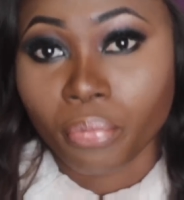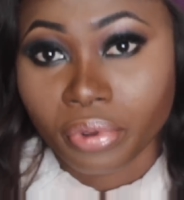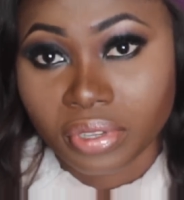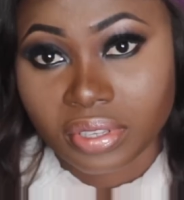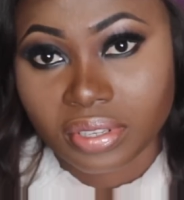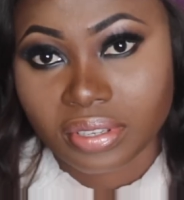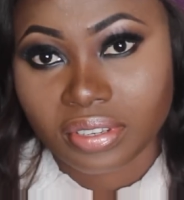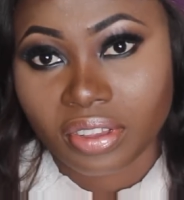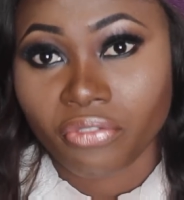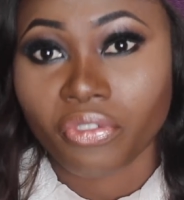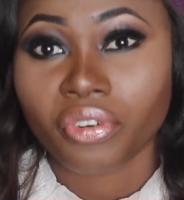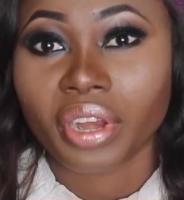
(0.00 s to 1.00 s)
but
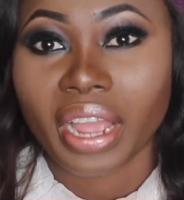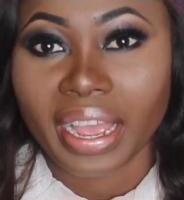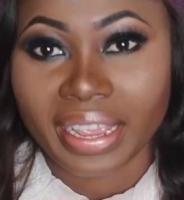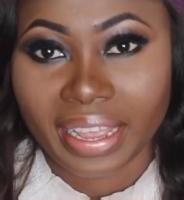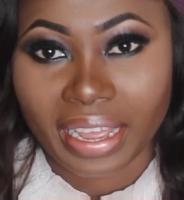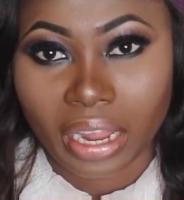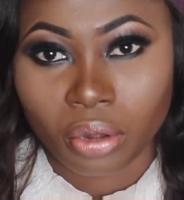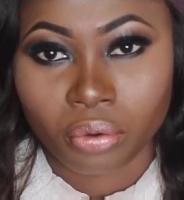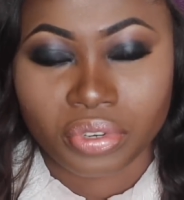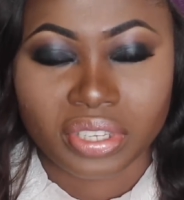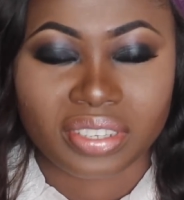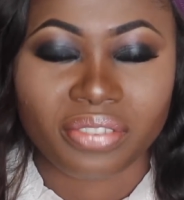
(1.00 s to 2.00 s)
very high in
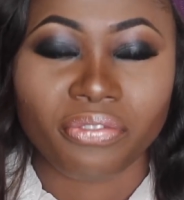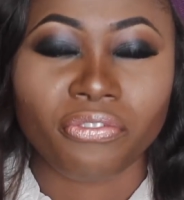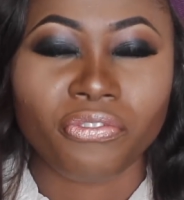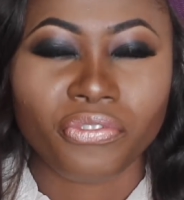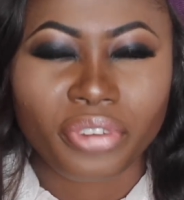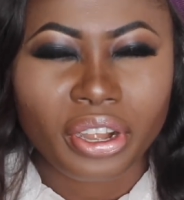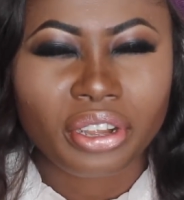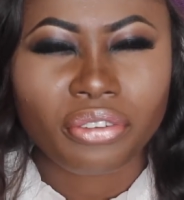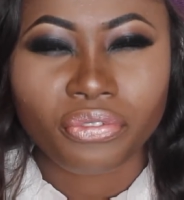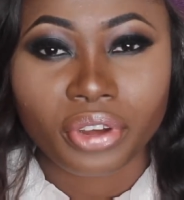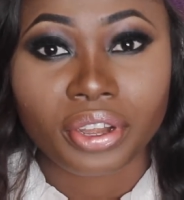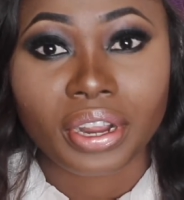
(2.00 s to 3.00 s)
calories. Very,
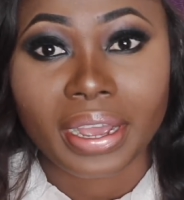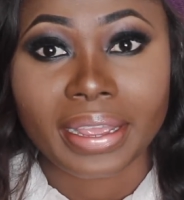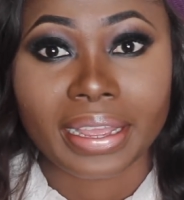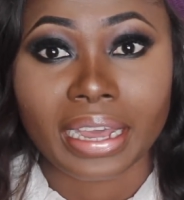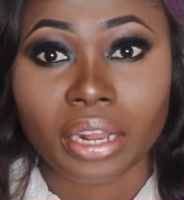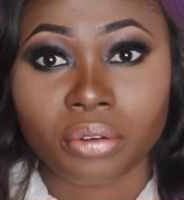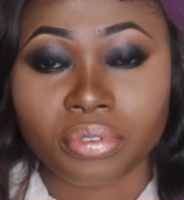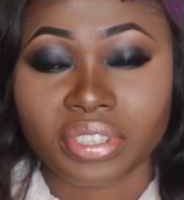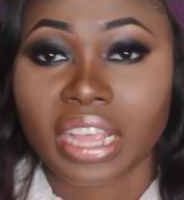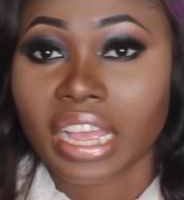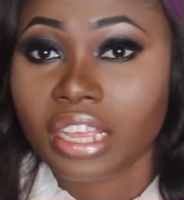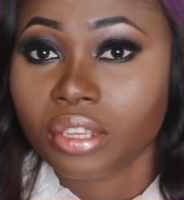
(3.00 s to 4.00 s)
very high in
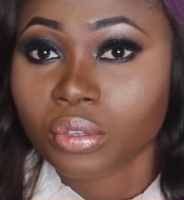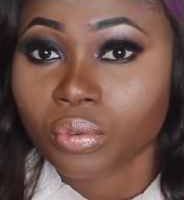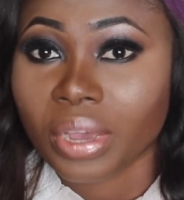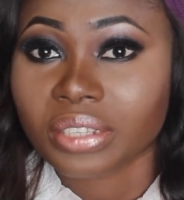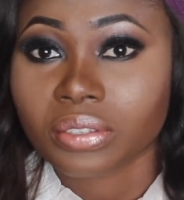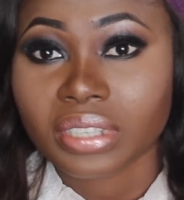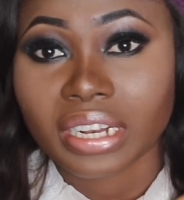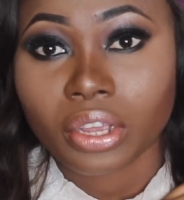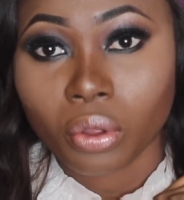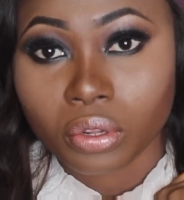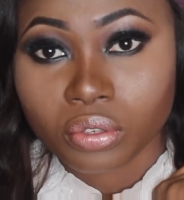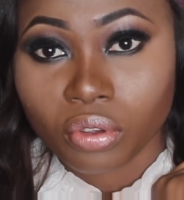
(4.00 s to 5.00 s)
calories. So I totally
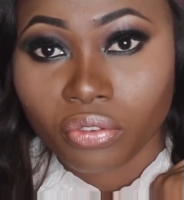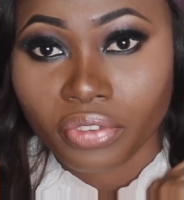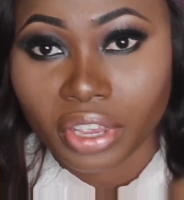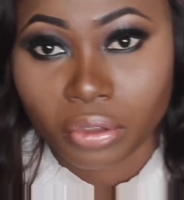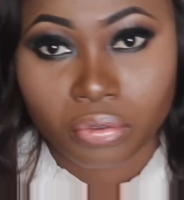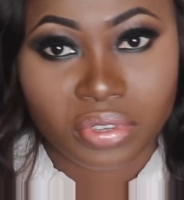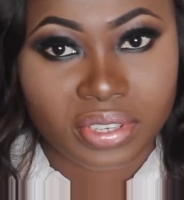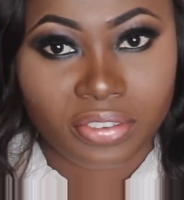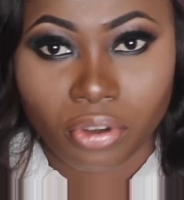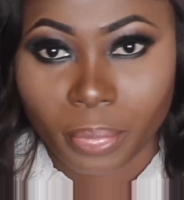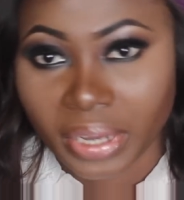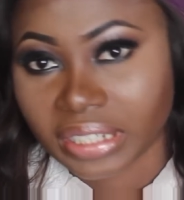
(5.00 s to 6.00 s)
cut off egusi
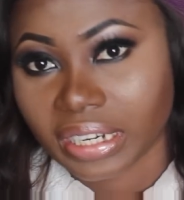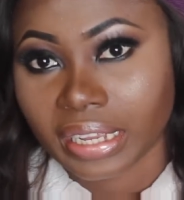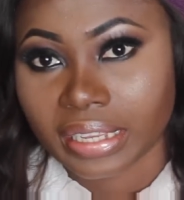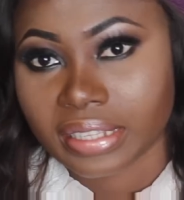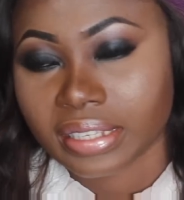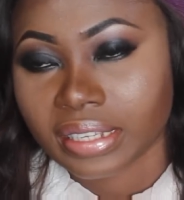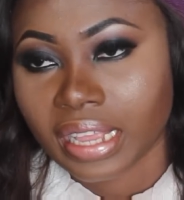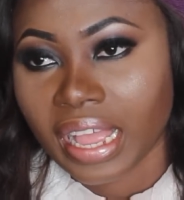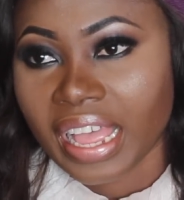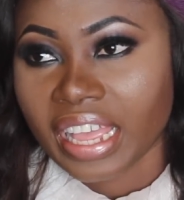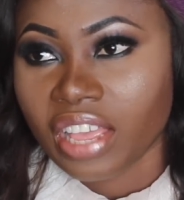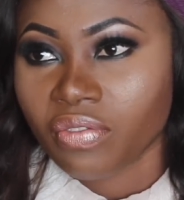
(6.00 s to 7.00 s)
from my diet.
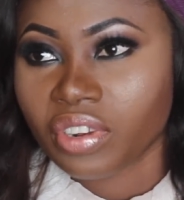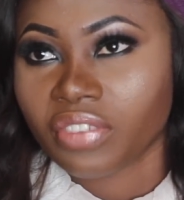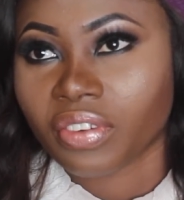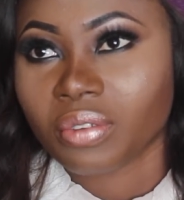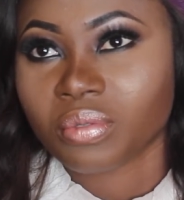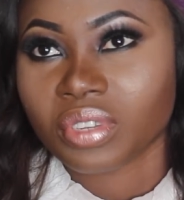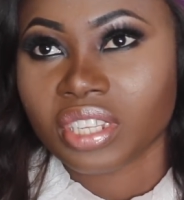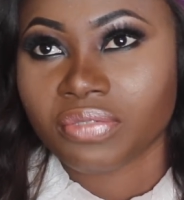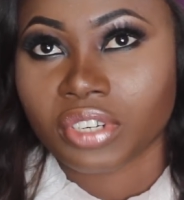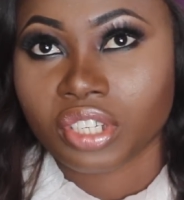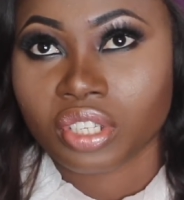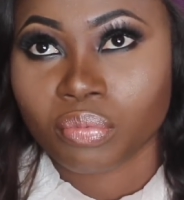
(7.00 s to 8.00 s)
Even if I want to eat
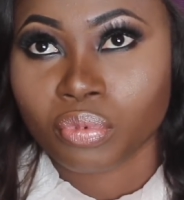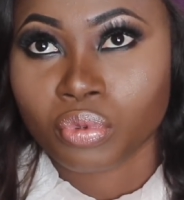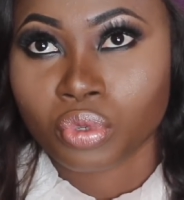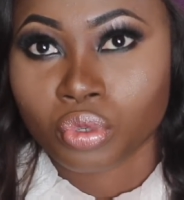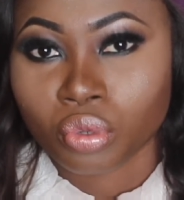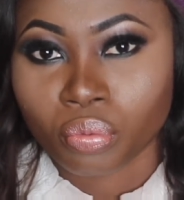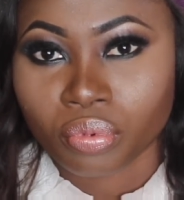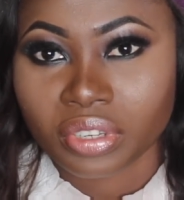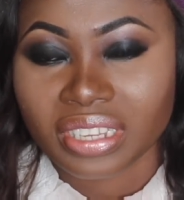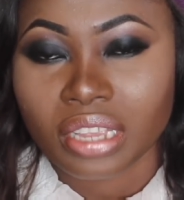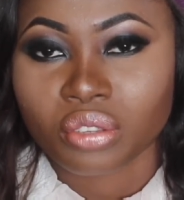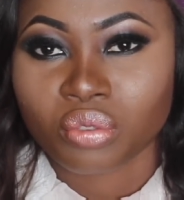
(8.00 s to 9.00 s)
vegetable soup,
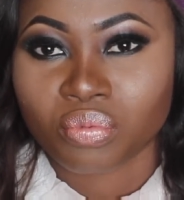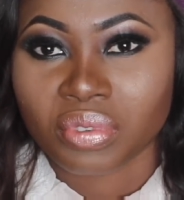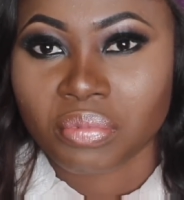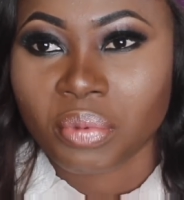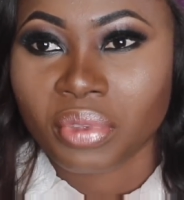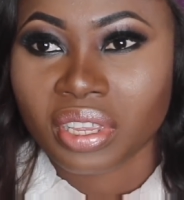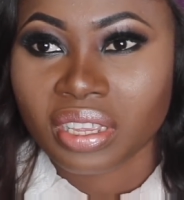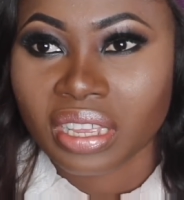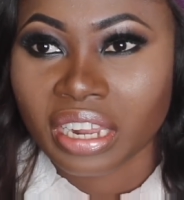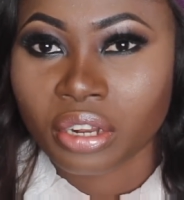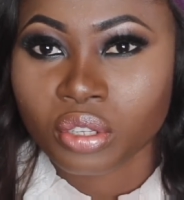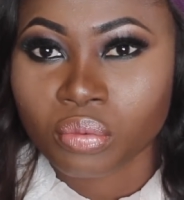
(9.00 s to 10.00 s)
it has to be maybe
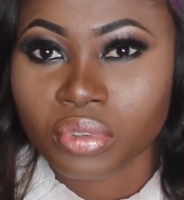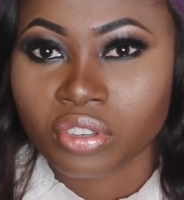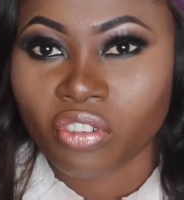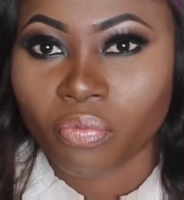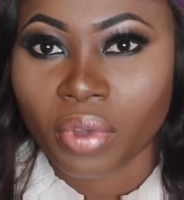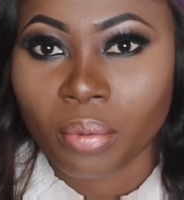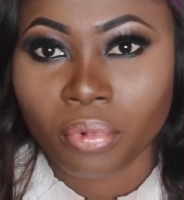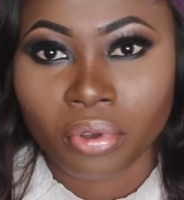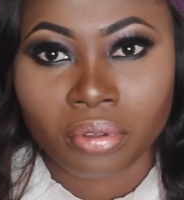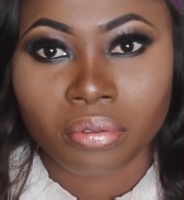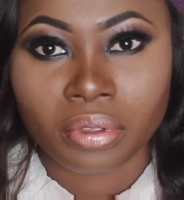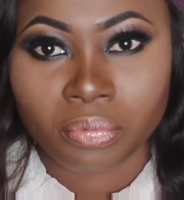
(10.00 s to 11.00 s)
a little bit of palm
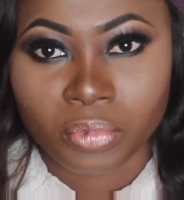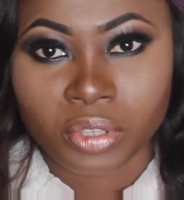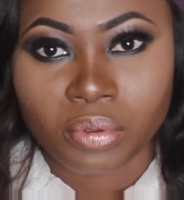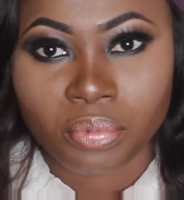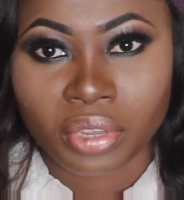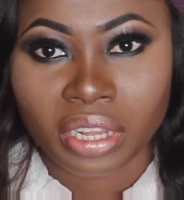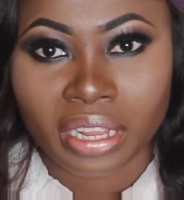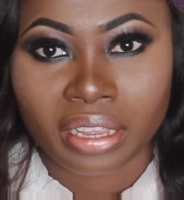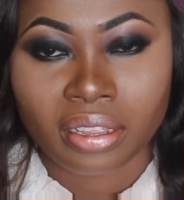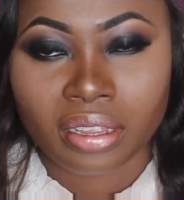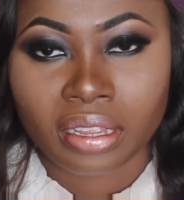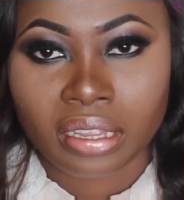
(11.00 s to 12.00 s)
oil with maybe
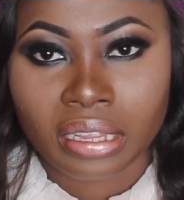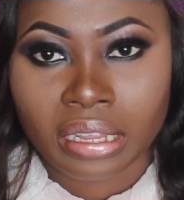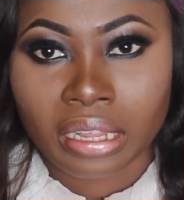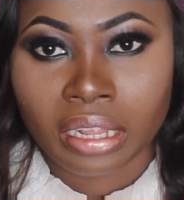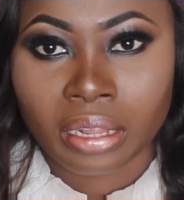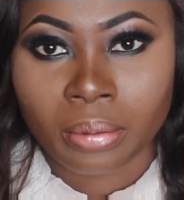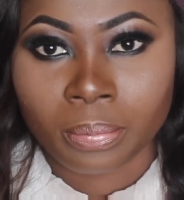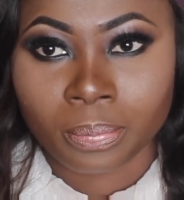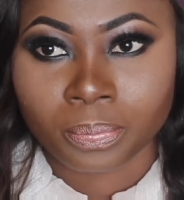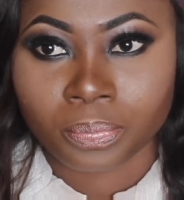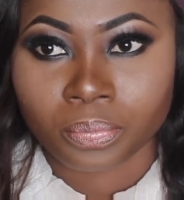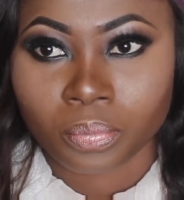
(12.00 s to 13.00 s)
like
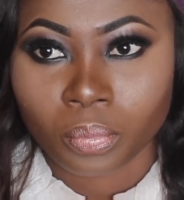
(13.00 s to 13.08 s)
um,